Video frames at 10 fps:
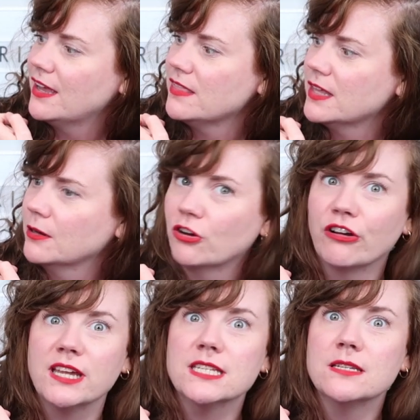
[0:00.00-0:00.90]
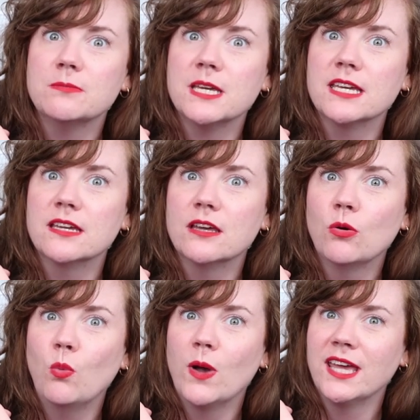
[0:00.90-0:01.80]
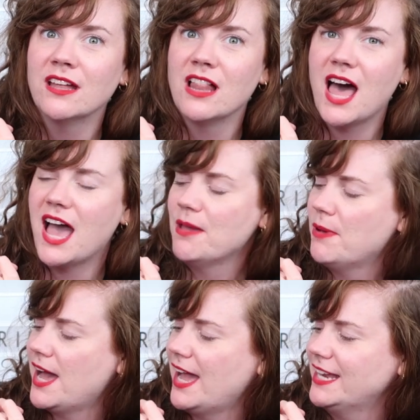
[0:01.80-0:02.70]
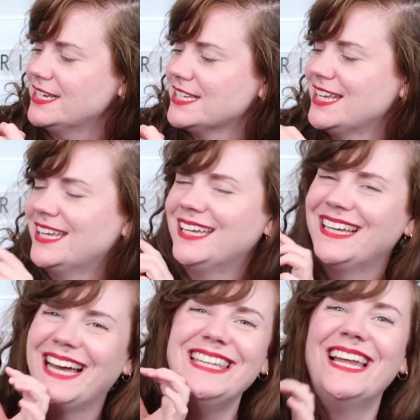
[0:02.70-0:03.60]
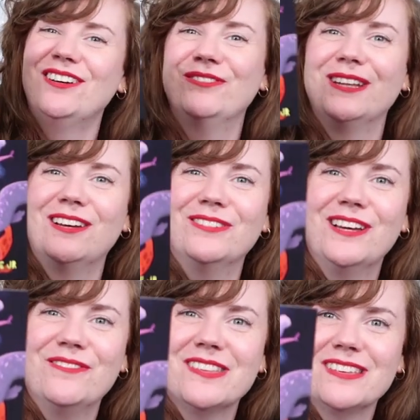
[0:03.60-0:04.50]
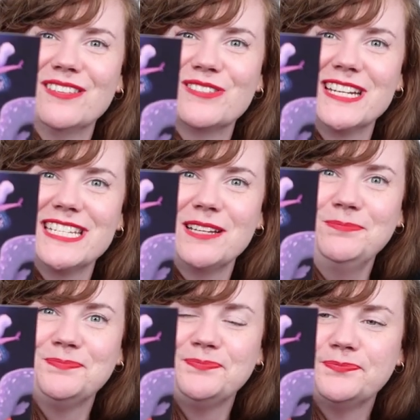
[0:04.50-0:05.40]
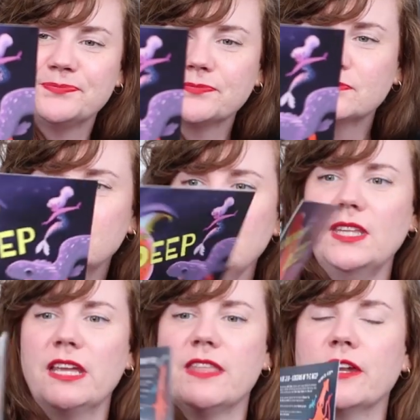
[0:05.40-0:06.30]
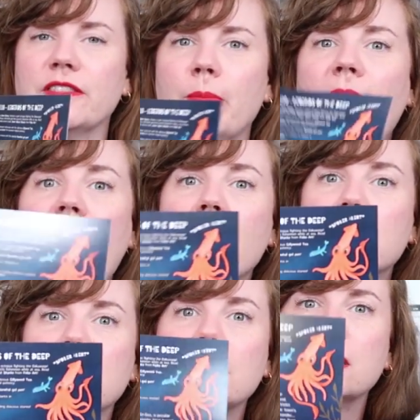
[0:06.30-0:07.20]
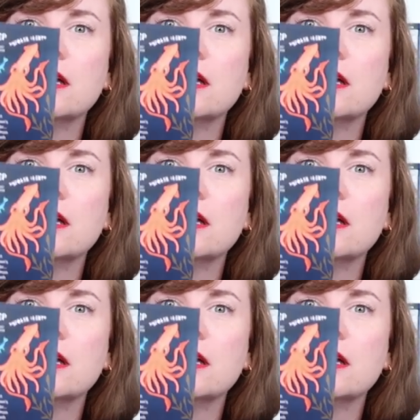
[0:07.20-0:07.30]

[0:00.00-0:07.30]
and then a great big whale eye behind. I love, love, love this illustration. And then on the back,